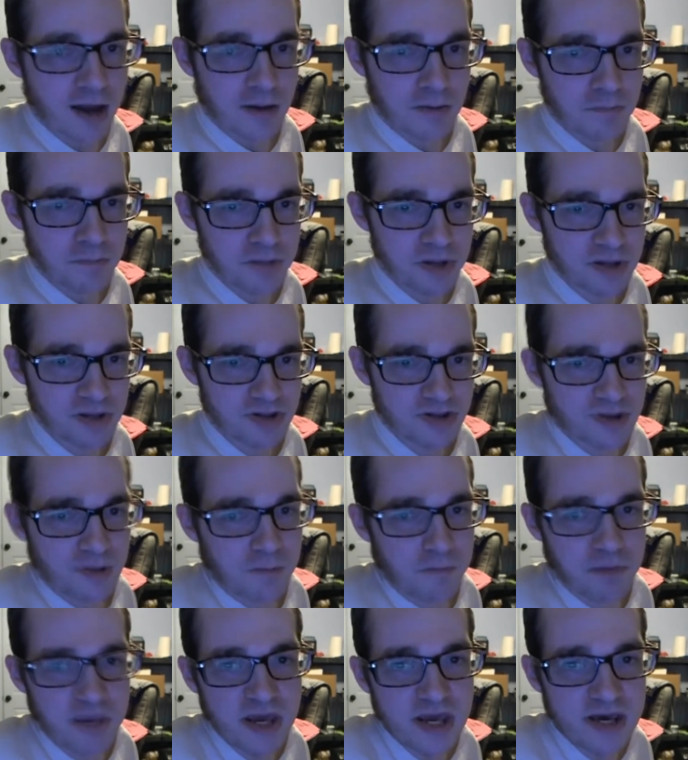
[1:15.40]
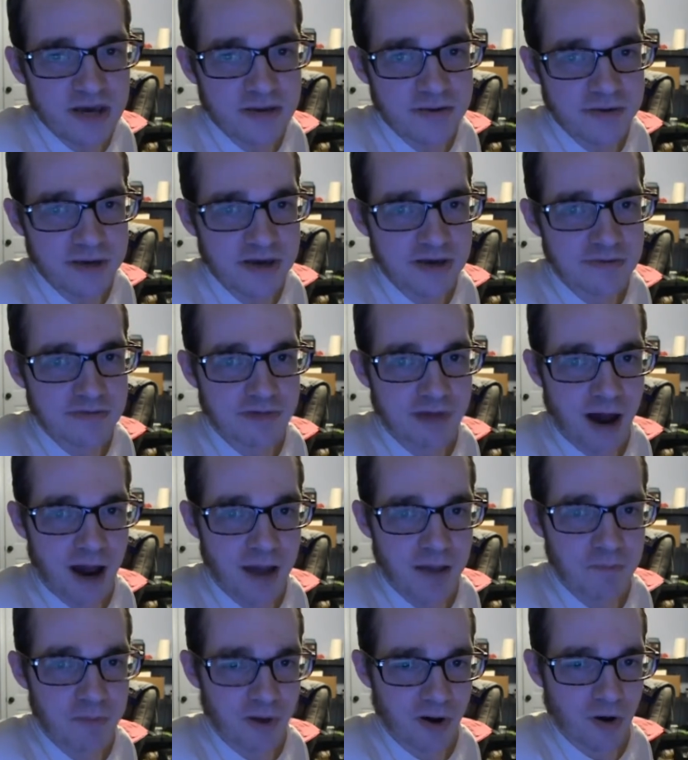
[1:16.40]
amp, the PV
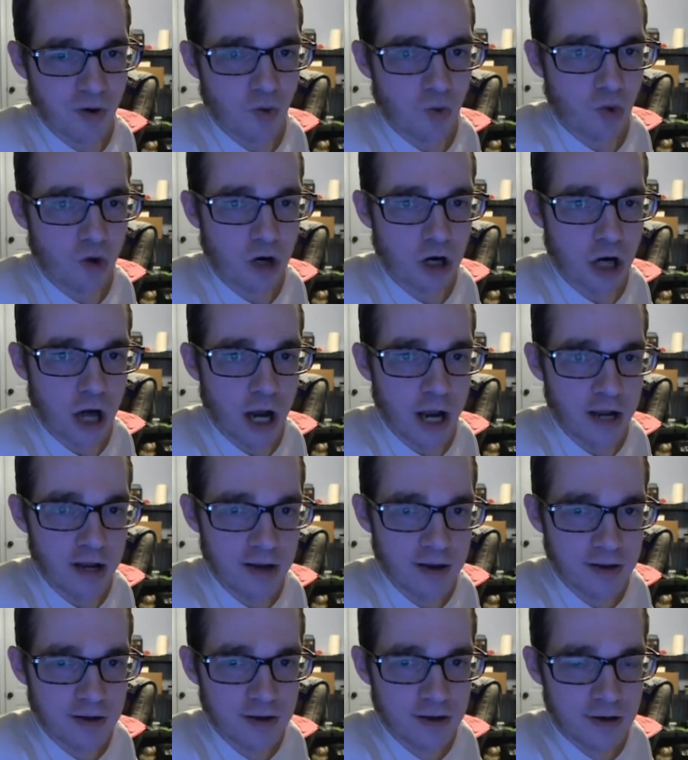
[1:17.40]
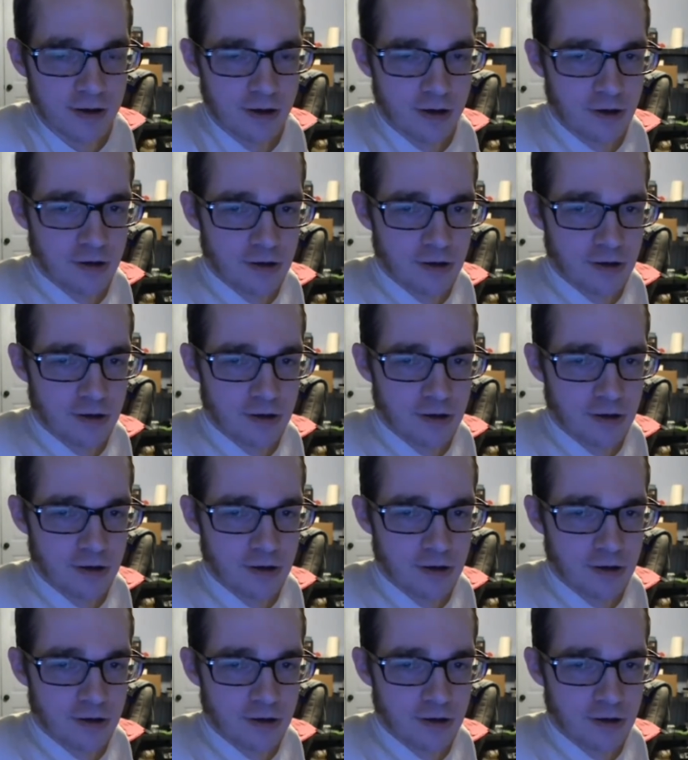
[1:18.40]
Viper 1,